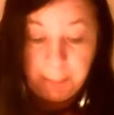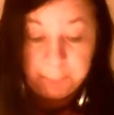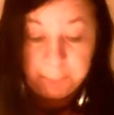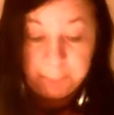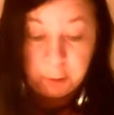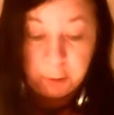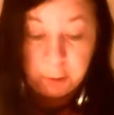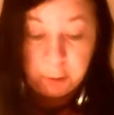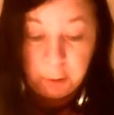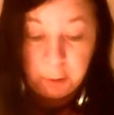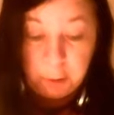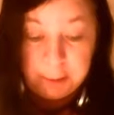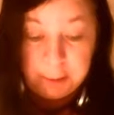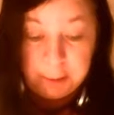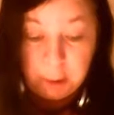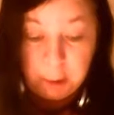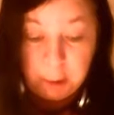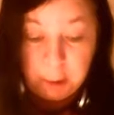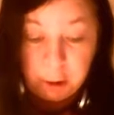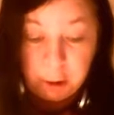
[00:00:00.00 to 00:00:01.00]
not
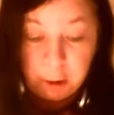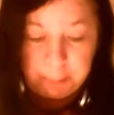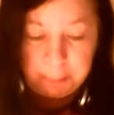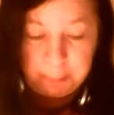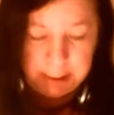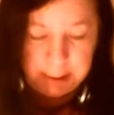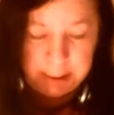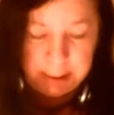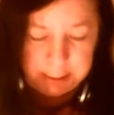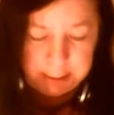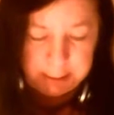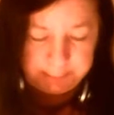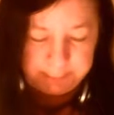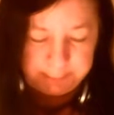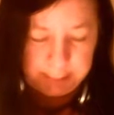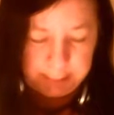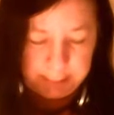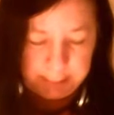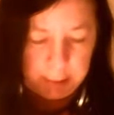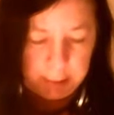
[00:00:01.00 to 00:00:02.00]
already occupied?"
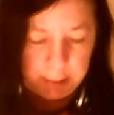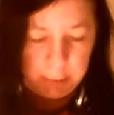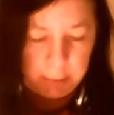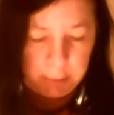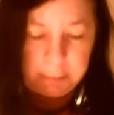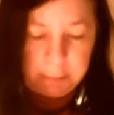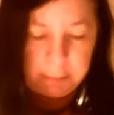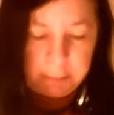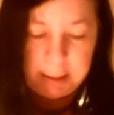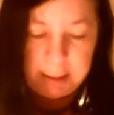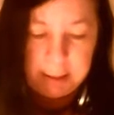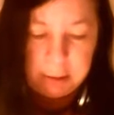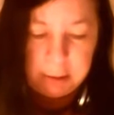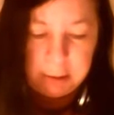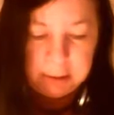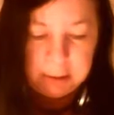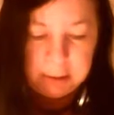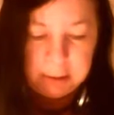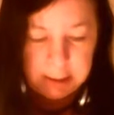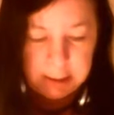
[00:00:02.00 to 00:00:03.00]
With my new
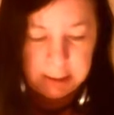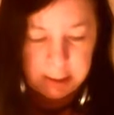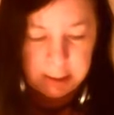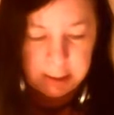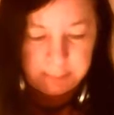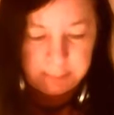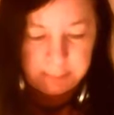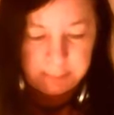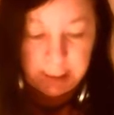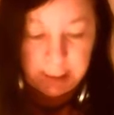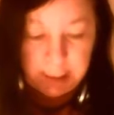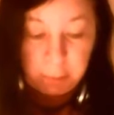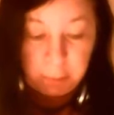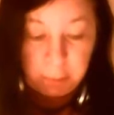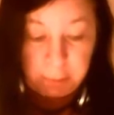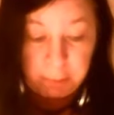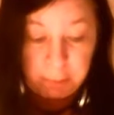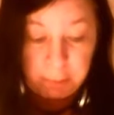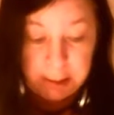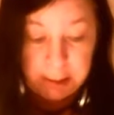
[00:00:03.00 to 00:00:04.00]
style, we
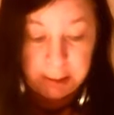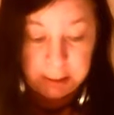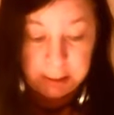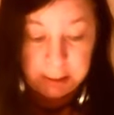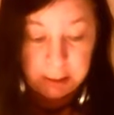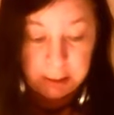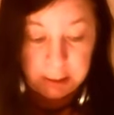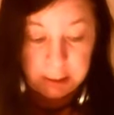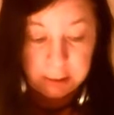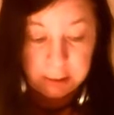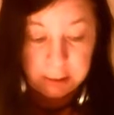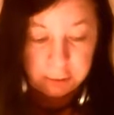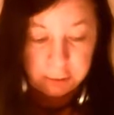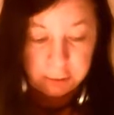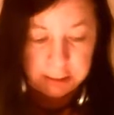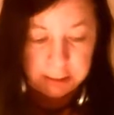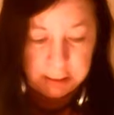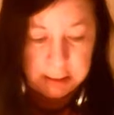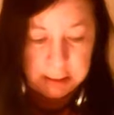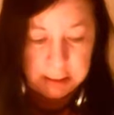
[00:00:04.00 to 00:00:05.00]
went then to
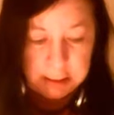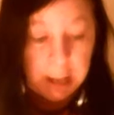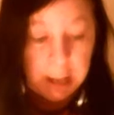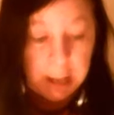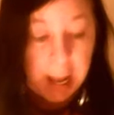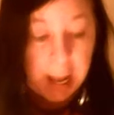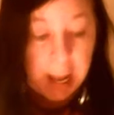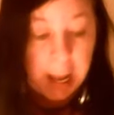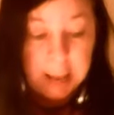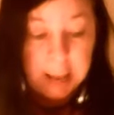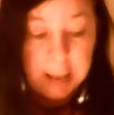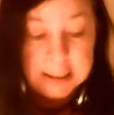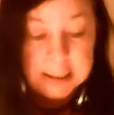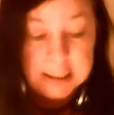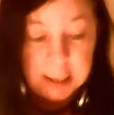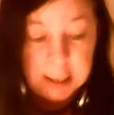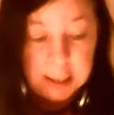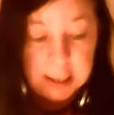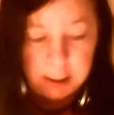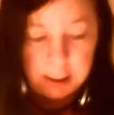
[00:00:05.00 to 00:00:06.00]
eat
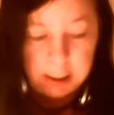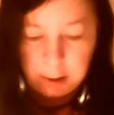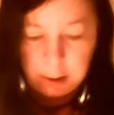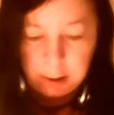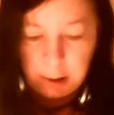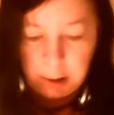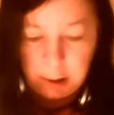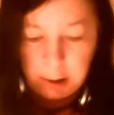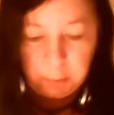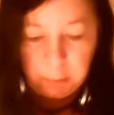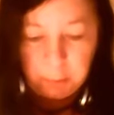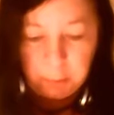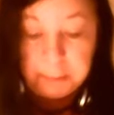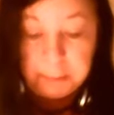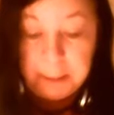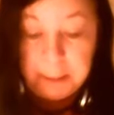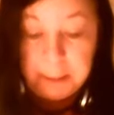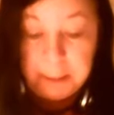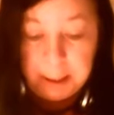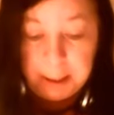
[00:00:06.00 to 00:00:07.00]
açaí with
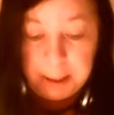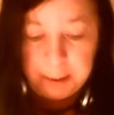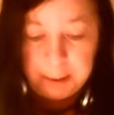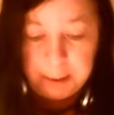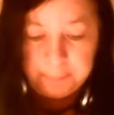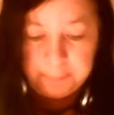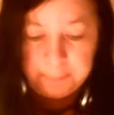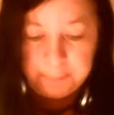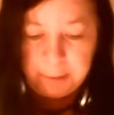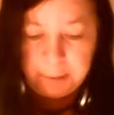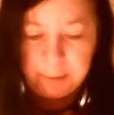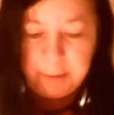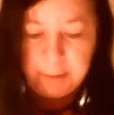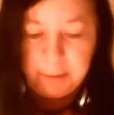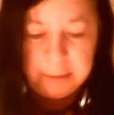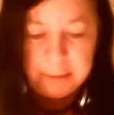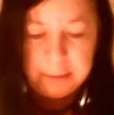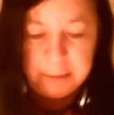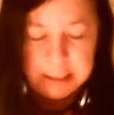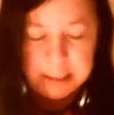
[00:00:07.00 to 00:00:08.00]
banana, a
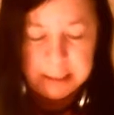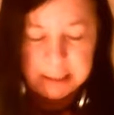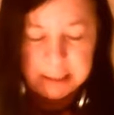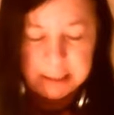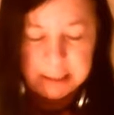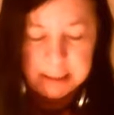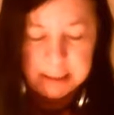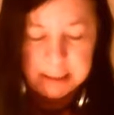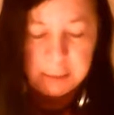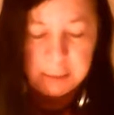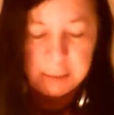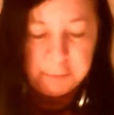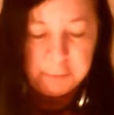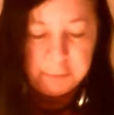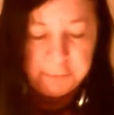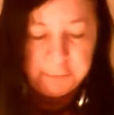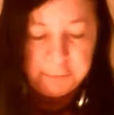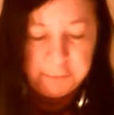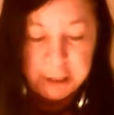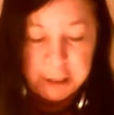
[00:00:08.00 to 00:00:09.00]
very tasty and
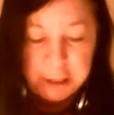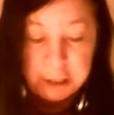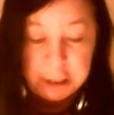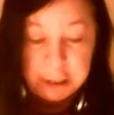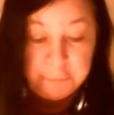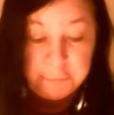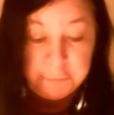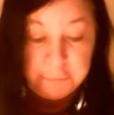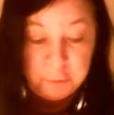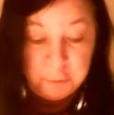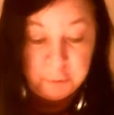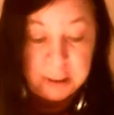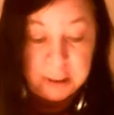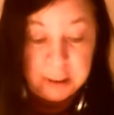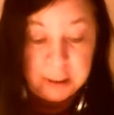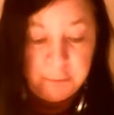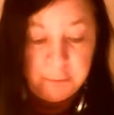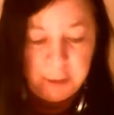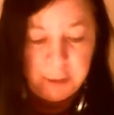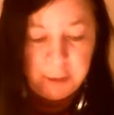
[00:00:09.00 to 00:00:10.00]
refreshing fruity
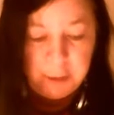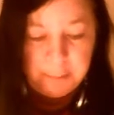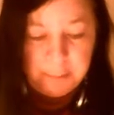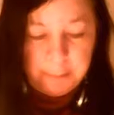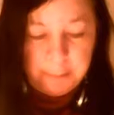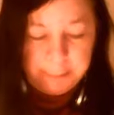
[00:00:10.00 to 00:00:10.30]
affair.